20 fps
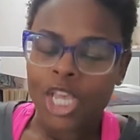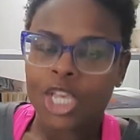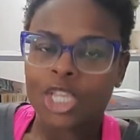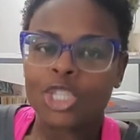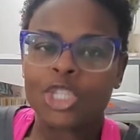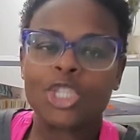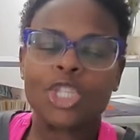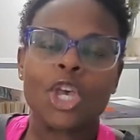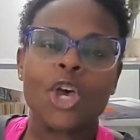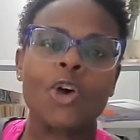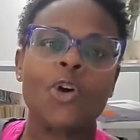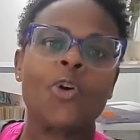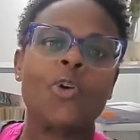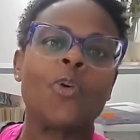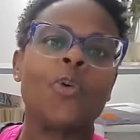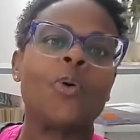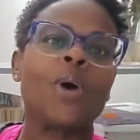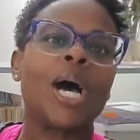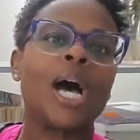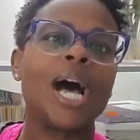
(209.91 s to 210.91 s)

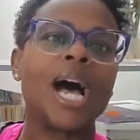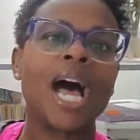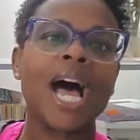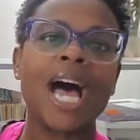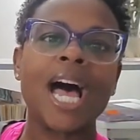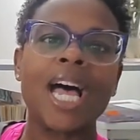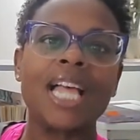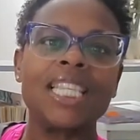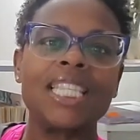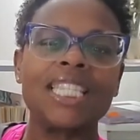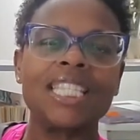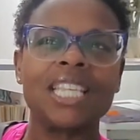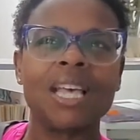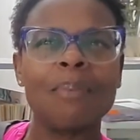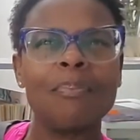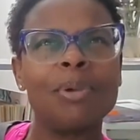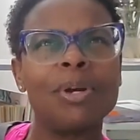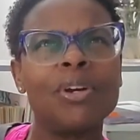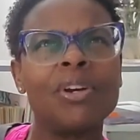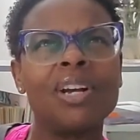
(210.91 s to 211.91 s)
So
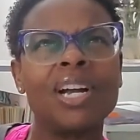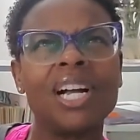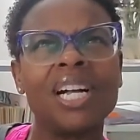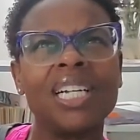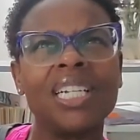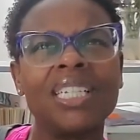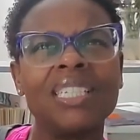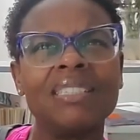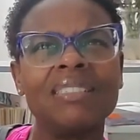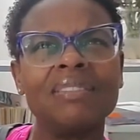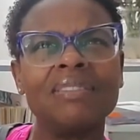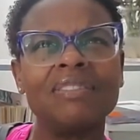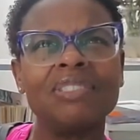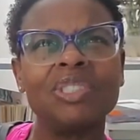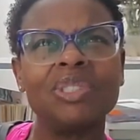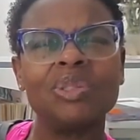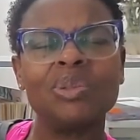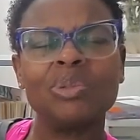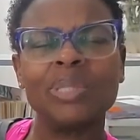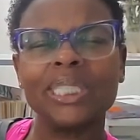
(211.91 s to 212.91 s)
summer of
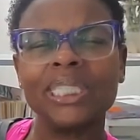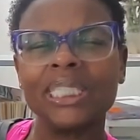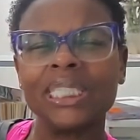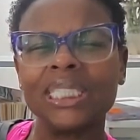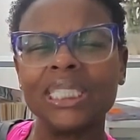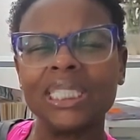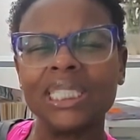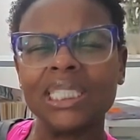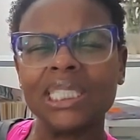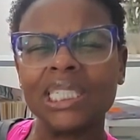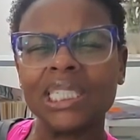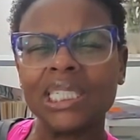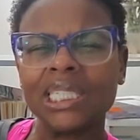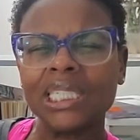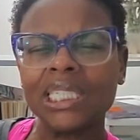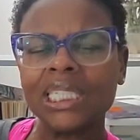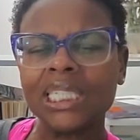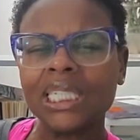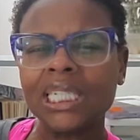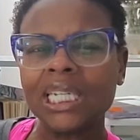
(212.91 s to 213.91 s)

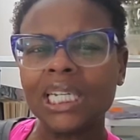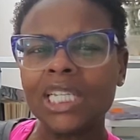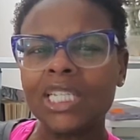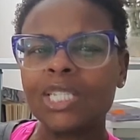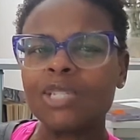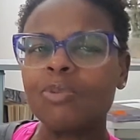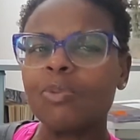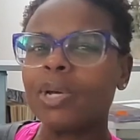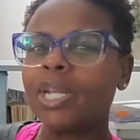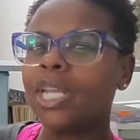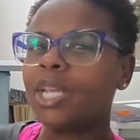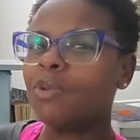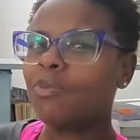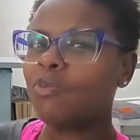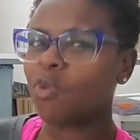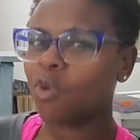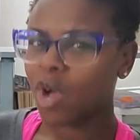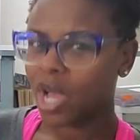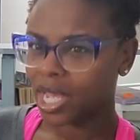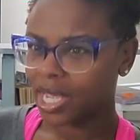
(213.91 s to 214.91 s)

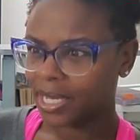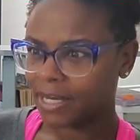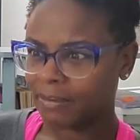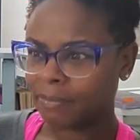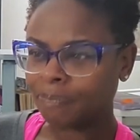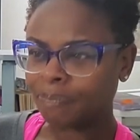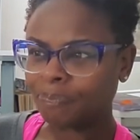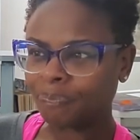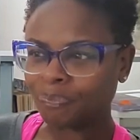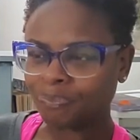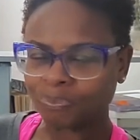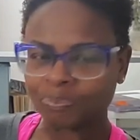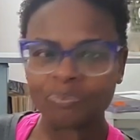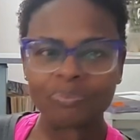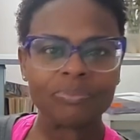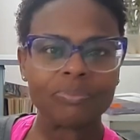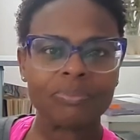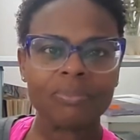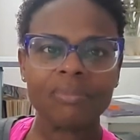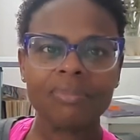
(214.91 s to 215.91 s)
2021,
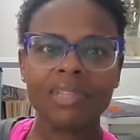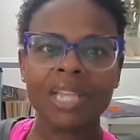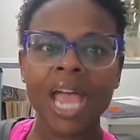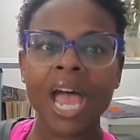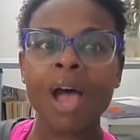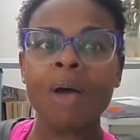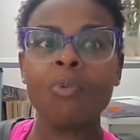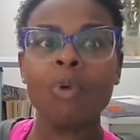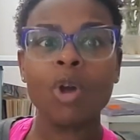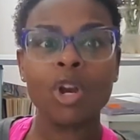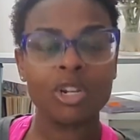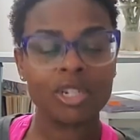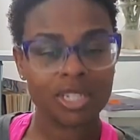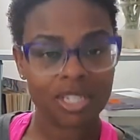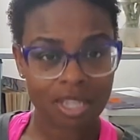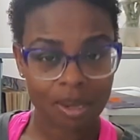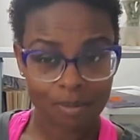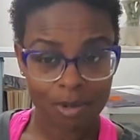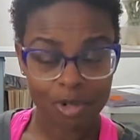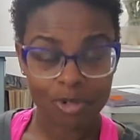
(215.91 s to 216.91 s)
I worked
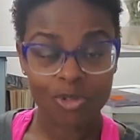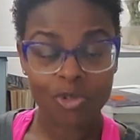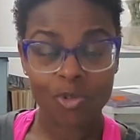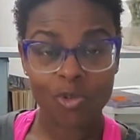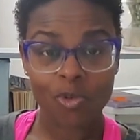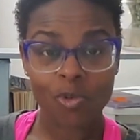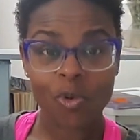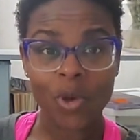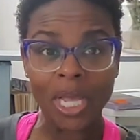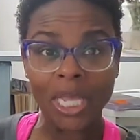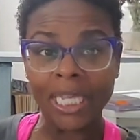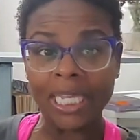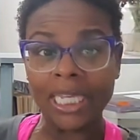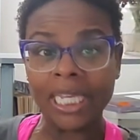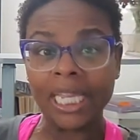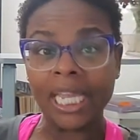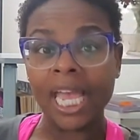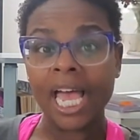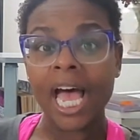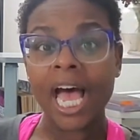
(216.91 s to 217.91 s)
summer school,
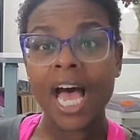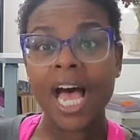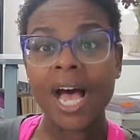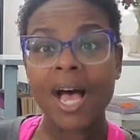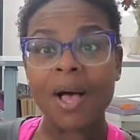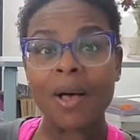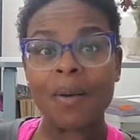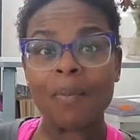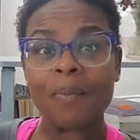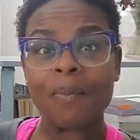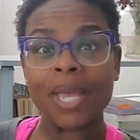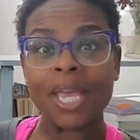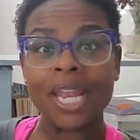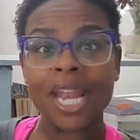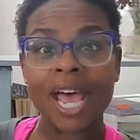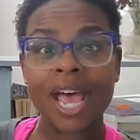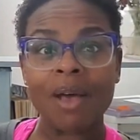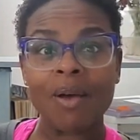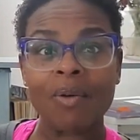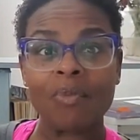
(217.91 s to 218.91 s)
and
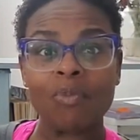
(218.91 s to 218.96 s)
I